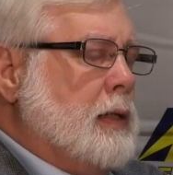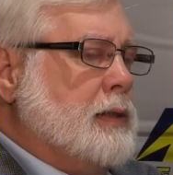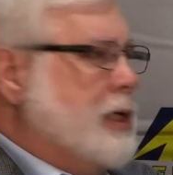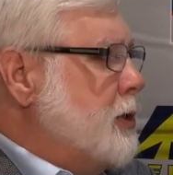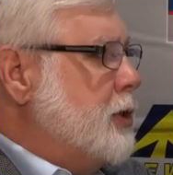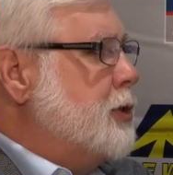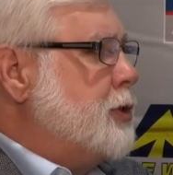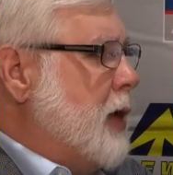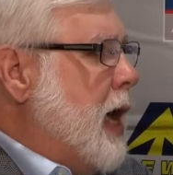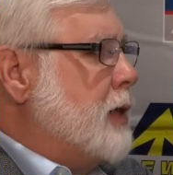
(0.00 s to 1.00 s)
didn't
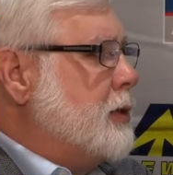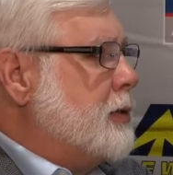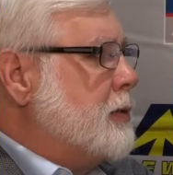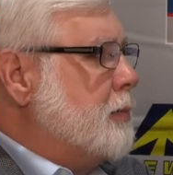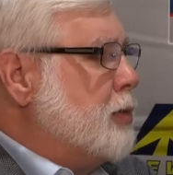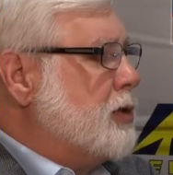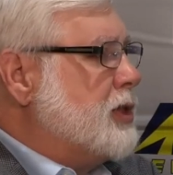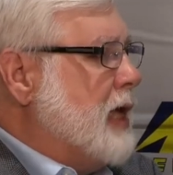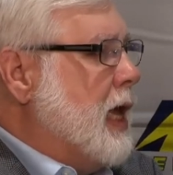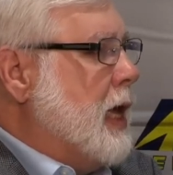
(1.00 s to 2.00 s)
contract, per
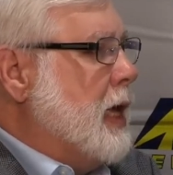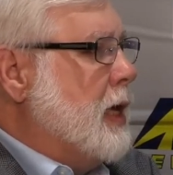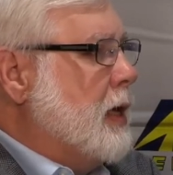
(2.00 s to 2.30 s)
se,